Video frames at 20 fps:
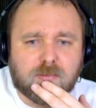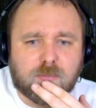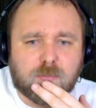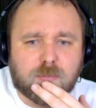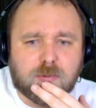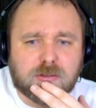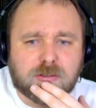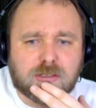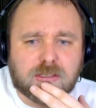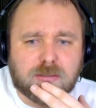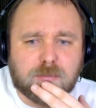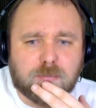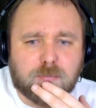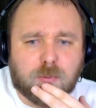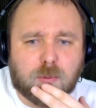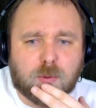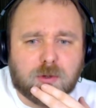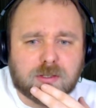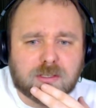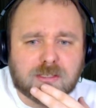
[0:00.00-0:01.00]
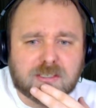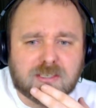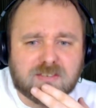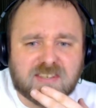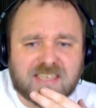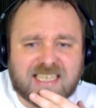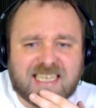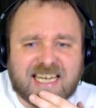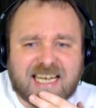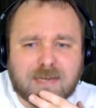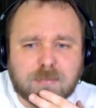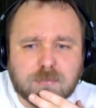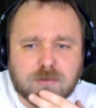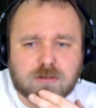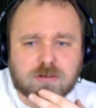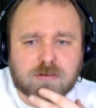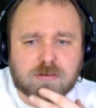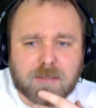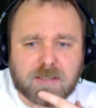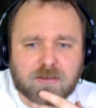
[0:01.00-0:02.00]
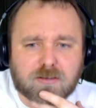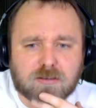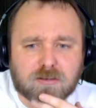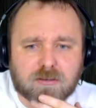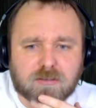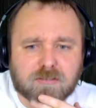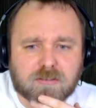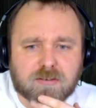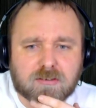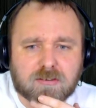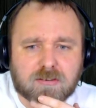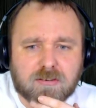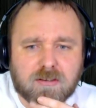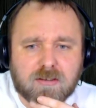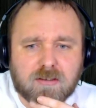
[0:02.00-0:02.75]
What's the importance of a game streaming service?